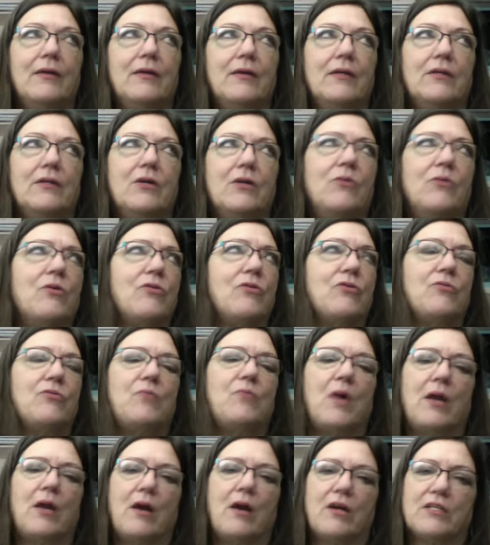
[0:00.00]
going through
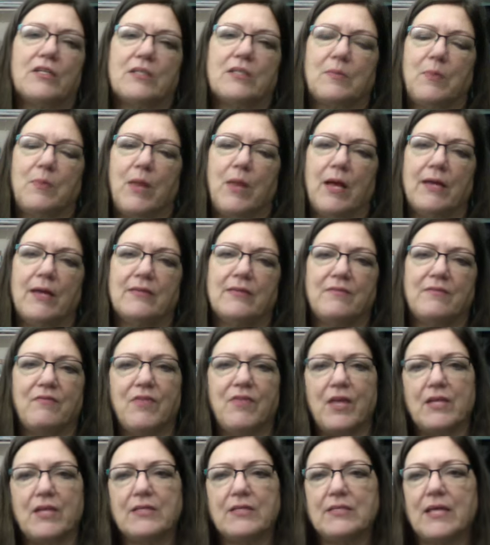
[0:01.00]
my art supplies of
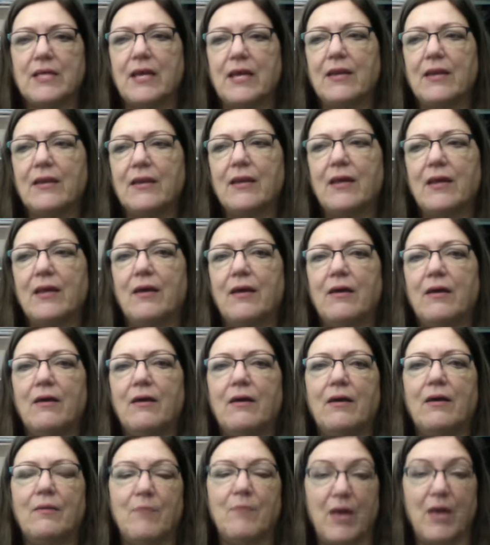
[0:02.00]
things that,
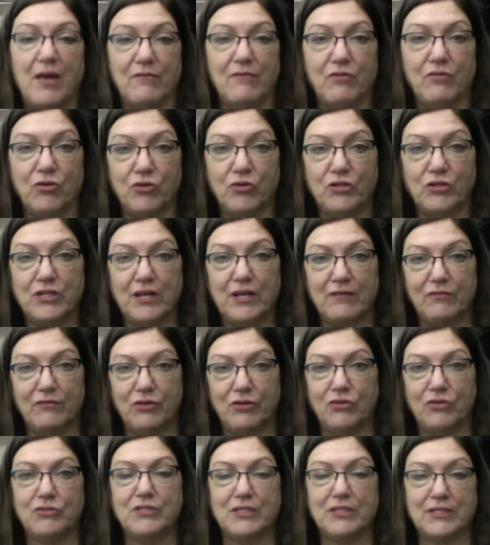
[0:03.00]
am I ever going to ever
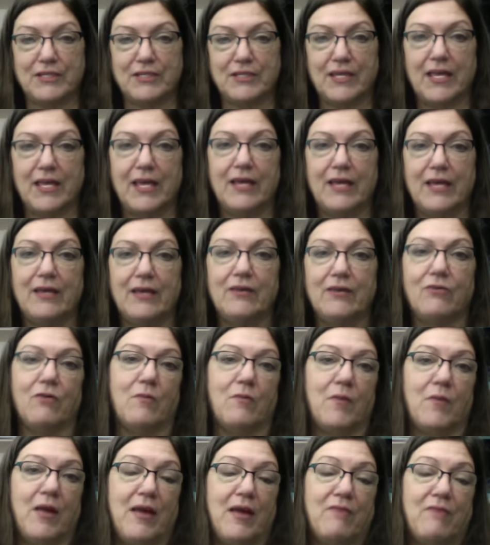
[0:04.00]
use this again? Or
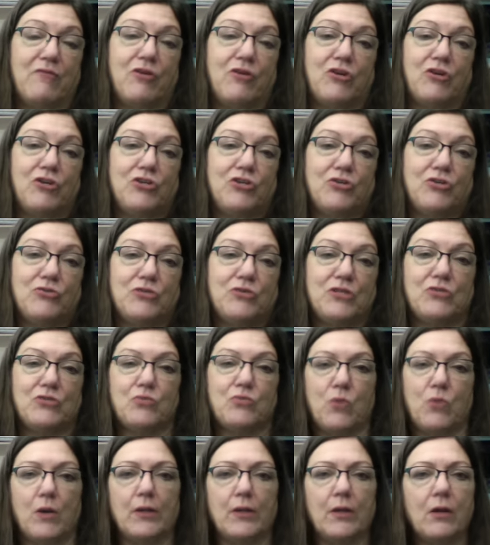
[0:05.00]
am I ever going to do this
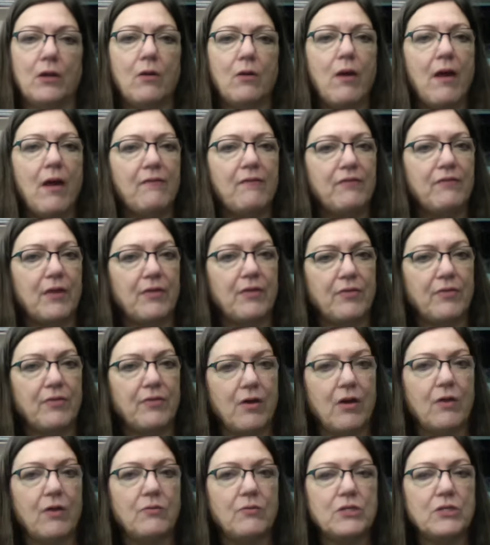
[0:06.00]
one craft I
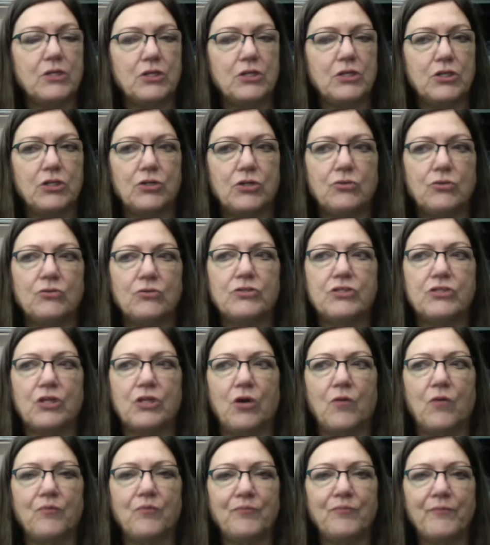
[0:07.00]
thought I was going to do?
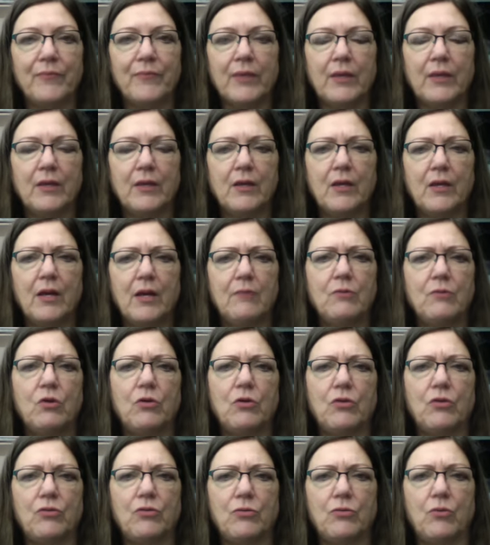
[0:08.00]
So I'm
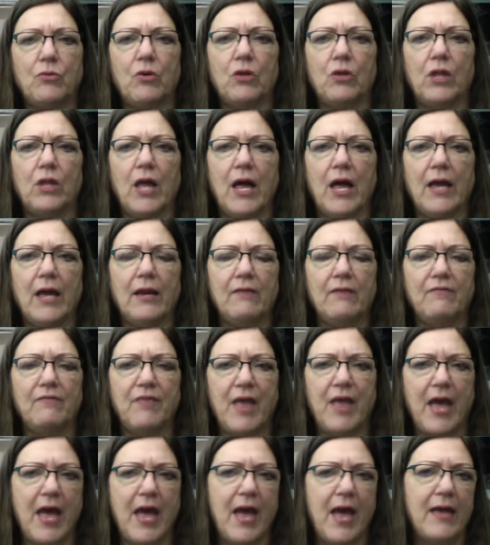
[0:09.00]
going through a lot of
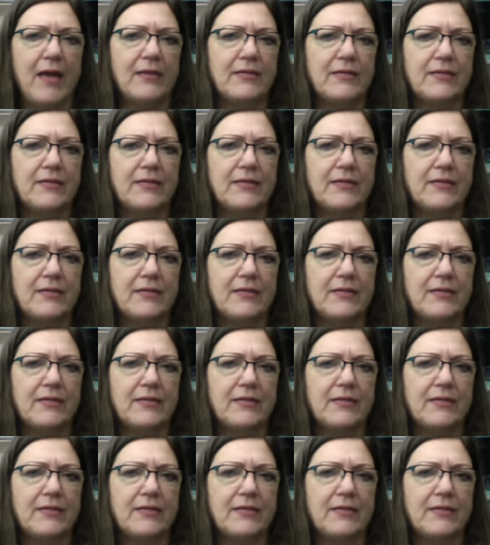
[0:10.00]
that.